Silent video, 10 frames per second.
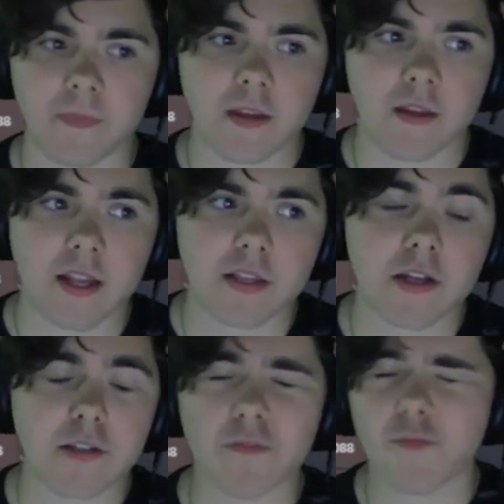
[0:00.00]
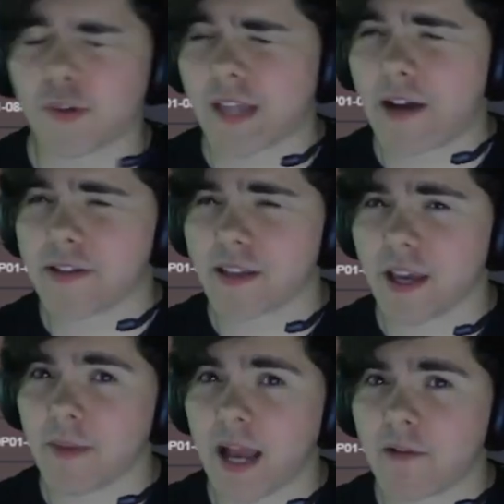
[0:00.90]
It is also
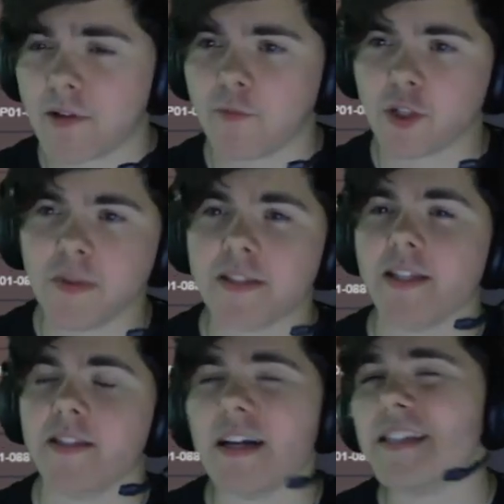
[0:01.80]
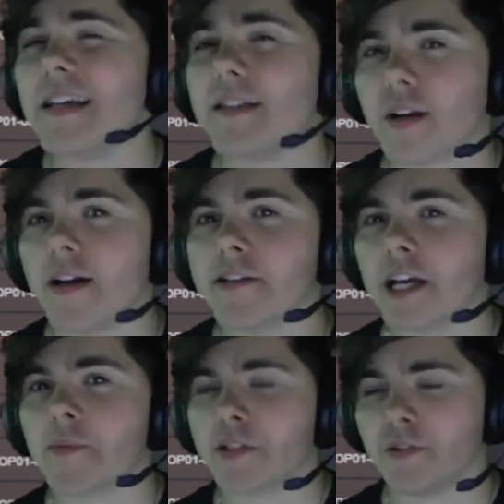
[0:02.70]
4000k power, which means it does need a Dawn
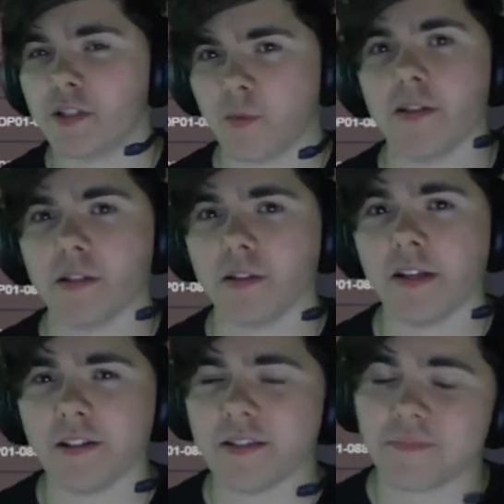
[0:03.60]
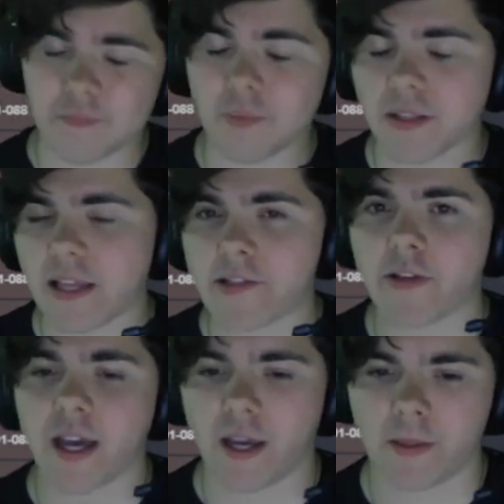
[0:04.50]
attachment to swing into leaders, but that's okay.